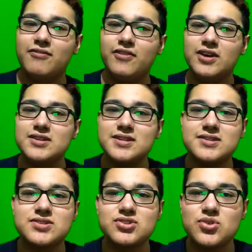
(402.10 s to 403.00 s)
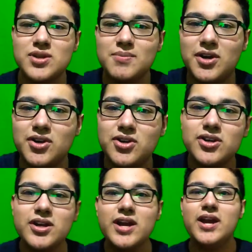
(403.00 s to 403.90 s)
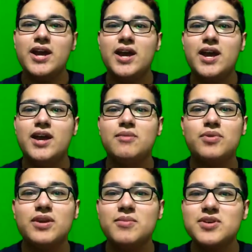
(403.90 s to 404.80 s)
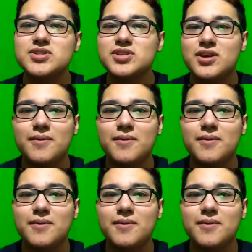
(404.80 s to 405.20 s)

Eddie's extreme hunger, and pretty much